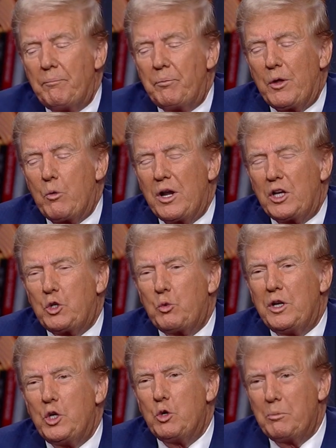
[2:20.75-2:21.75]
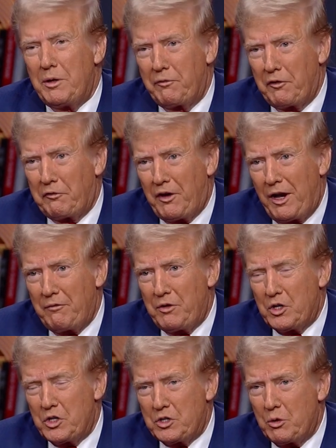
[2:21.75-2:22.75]
They wanted to renew me for 5
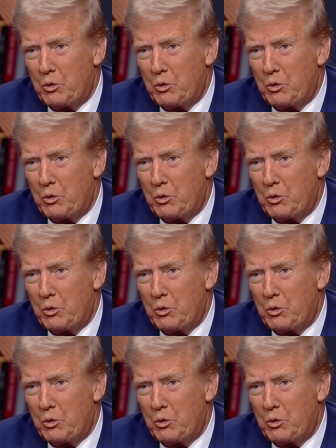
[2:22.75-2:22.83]
years.